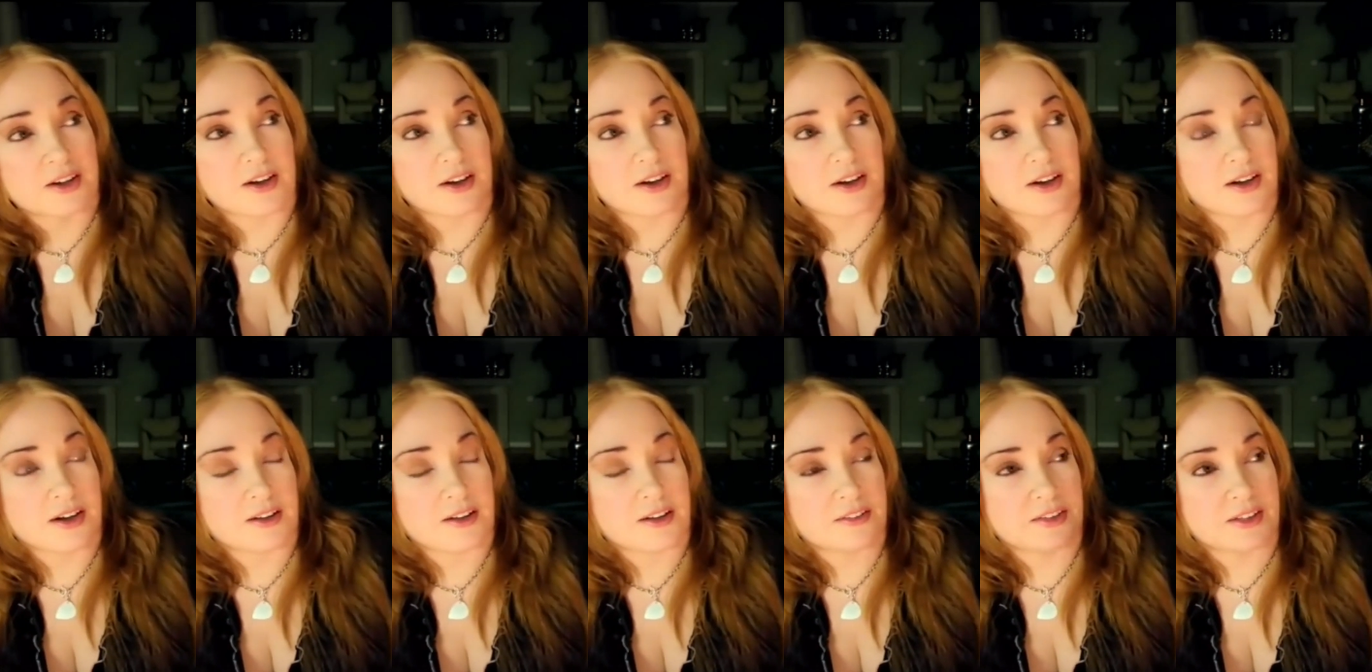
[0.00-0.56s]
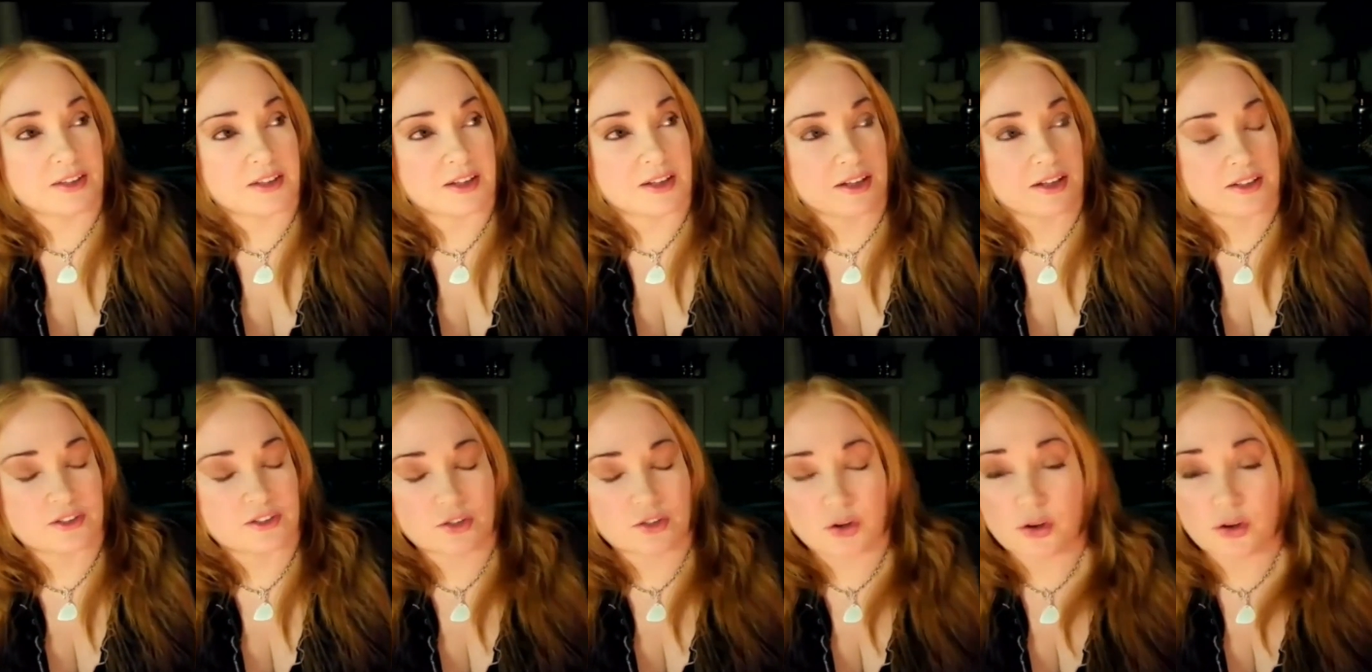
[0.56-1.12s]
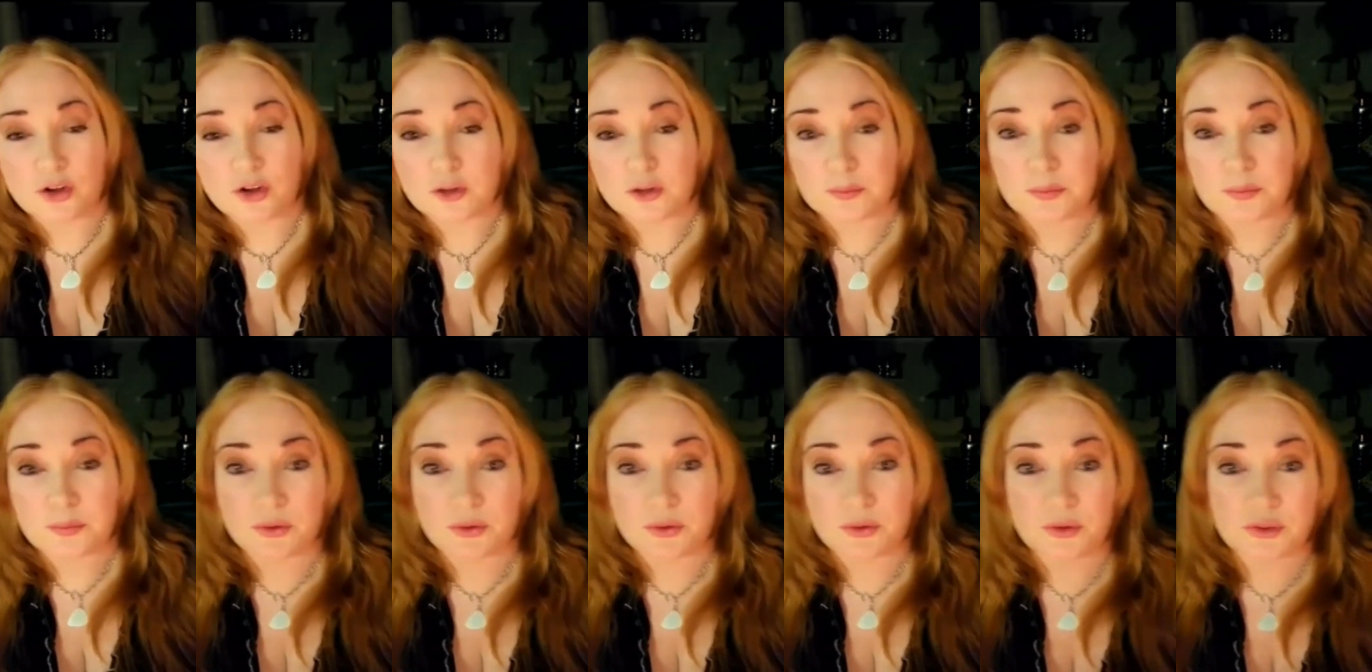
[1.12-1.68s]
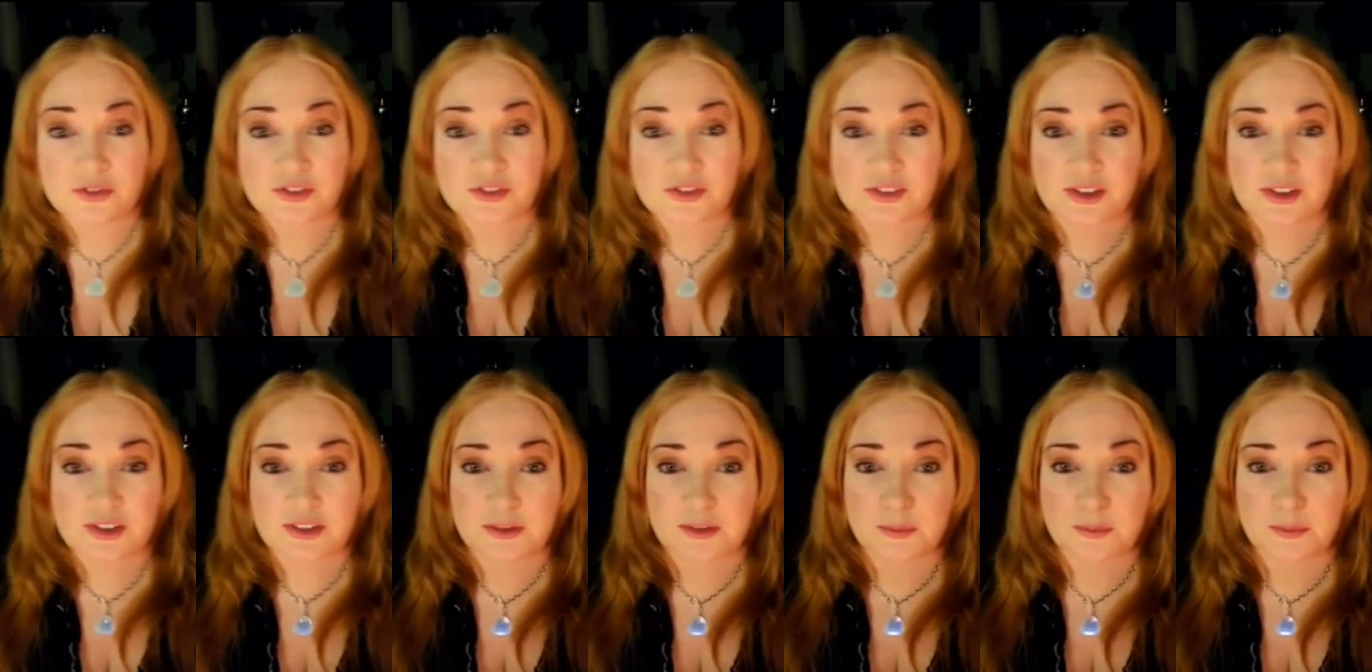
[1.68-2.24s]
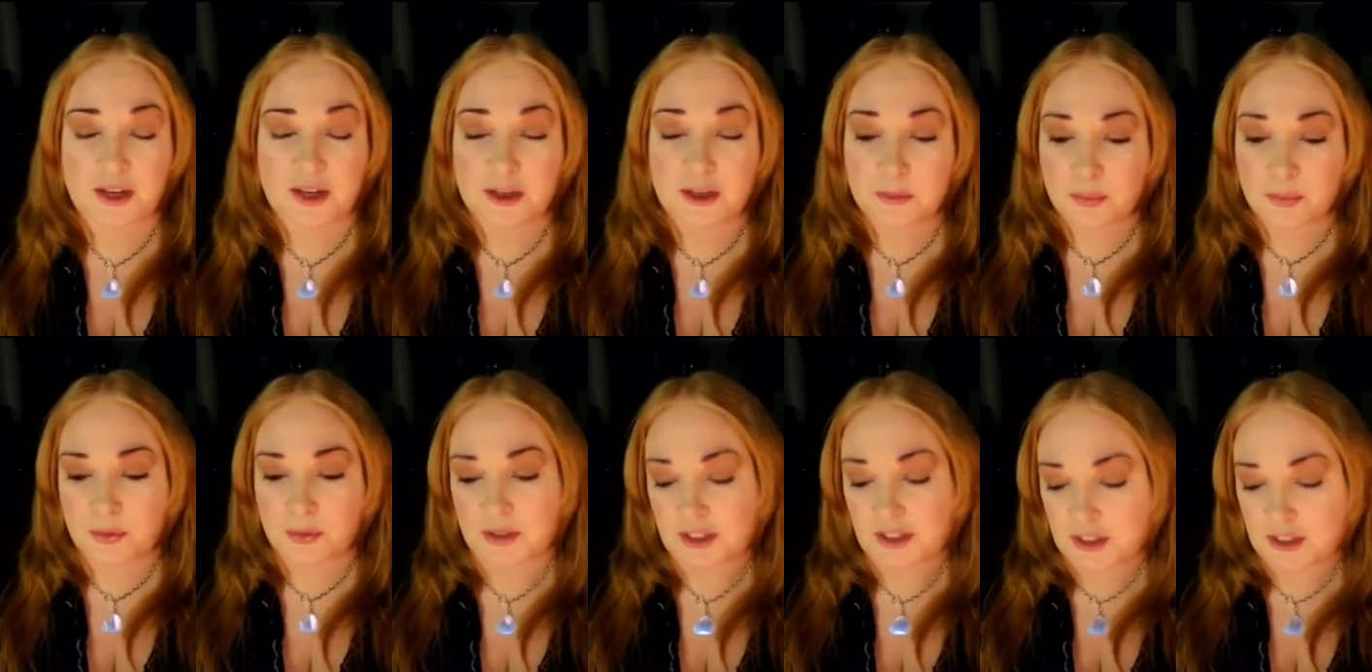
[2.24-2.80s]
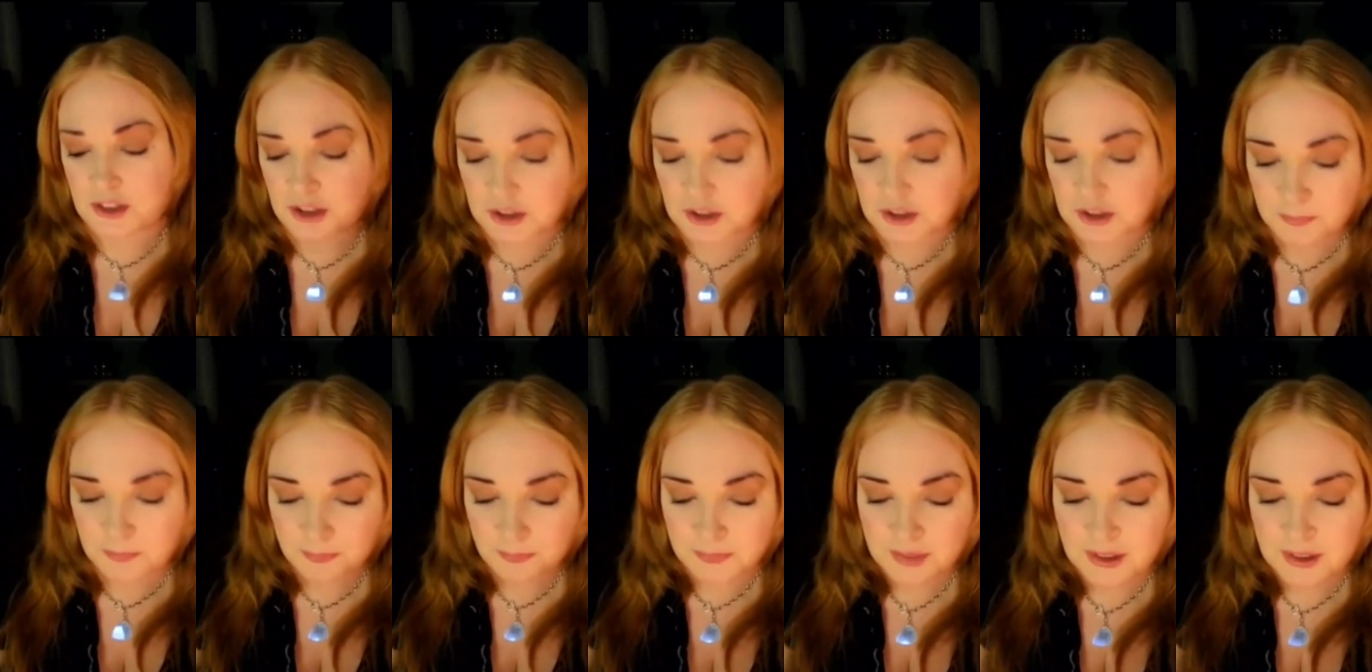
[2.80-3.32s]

the toll booths on the Bay Bridge.